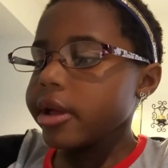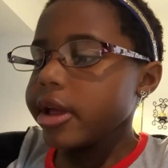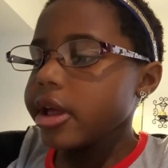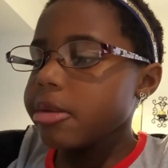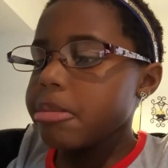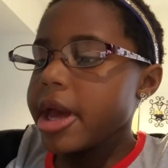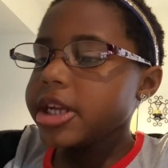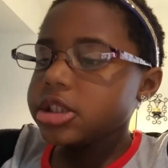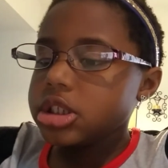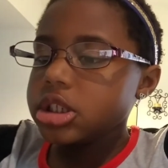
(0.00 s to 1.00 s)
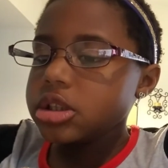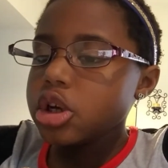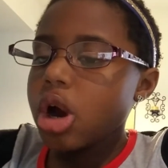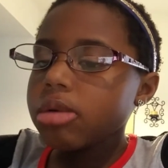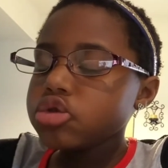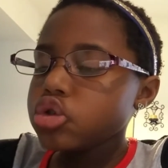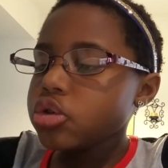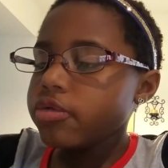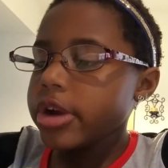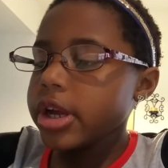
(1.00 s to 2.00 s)
and painting. The goblins looked
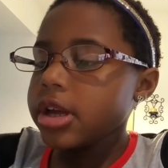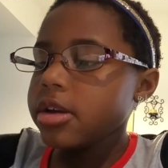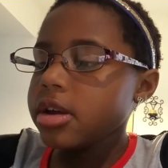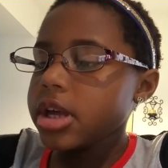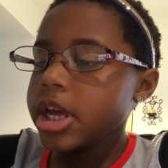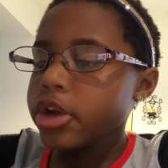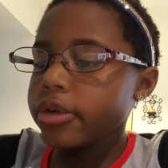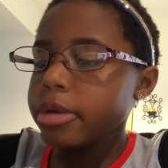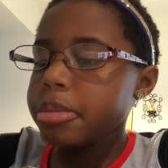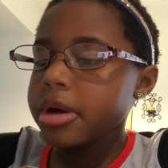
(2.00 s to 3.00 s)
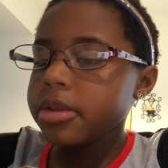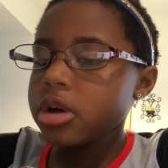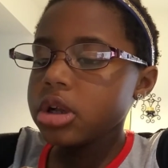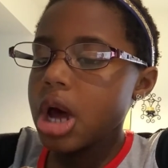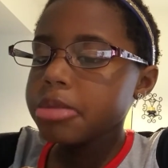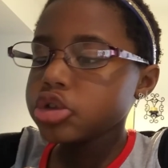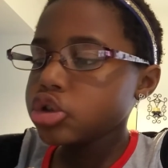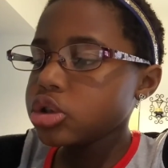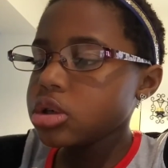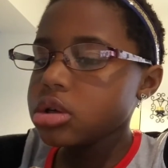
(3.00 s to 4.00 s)
very angry, but the llamas
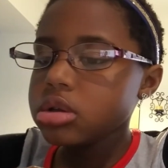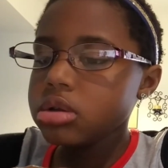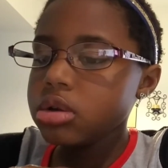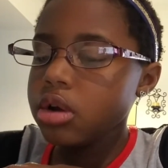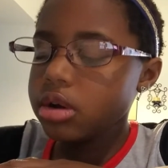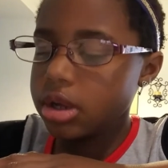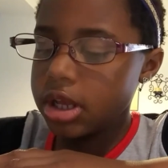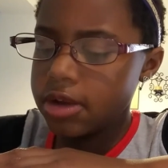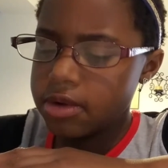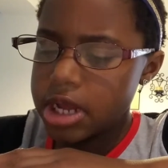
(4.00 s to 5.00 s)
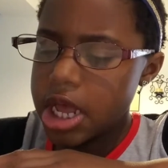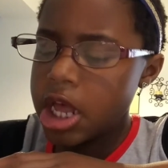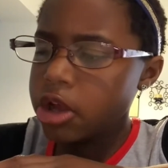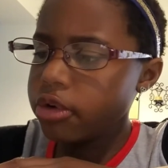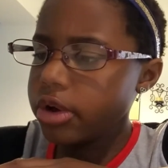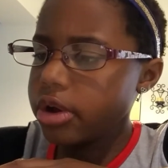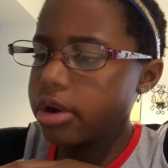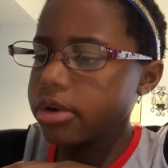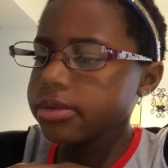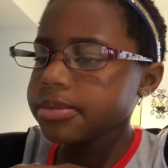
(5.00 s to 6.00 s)
looked even
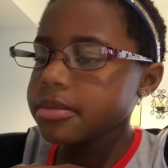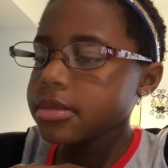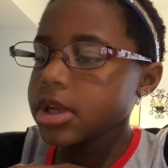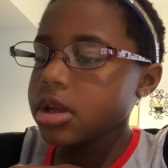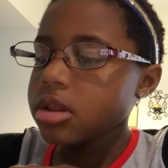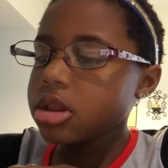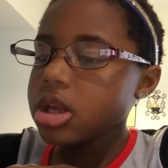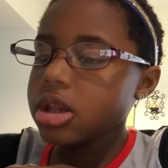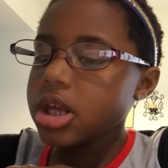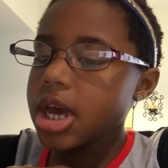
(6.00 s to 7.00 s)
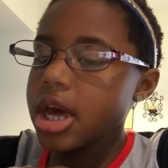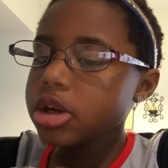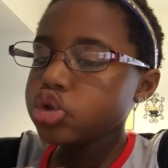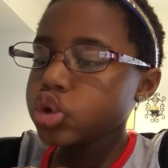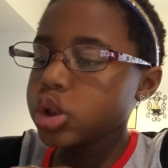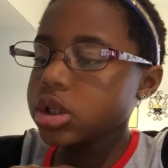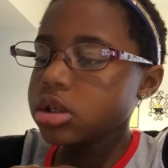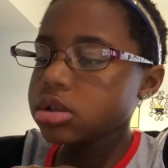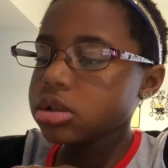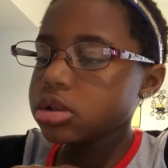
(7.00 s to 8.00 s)
angrier. They hadn't
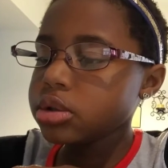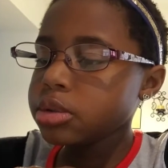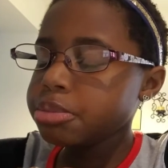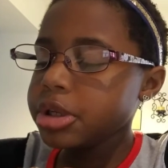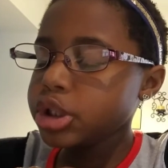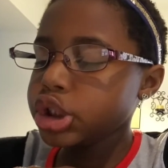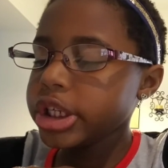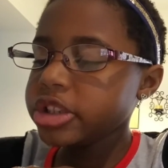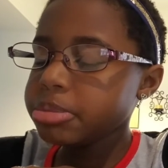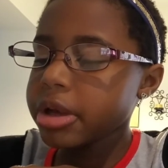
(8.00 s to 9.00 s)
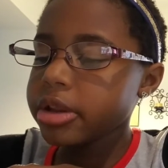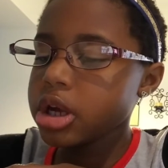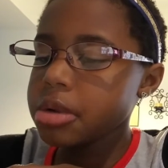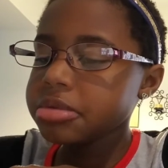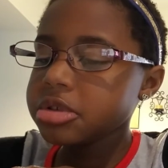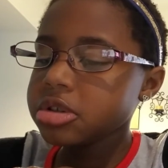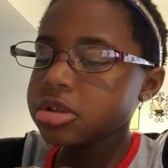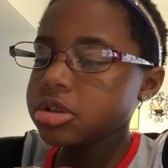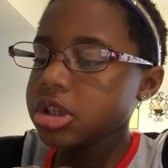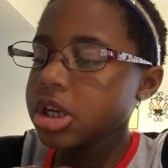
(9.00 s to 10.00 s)
joined being chased by the goblins
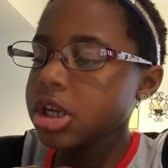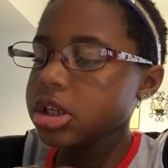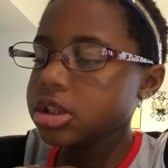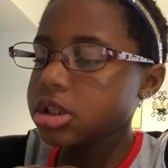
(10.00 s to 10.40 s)
since Anna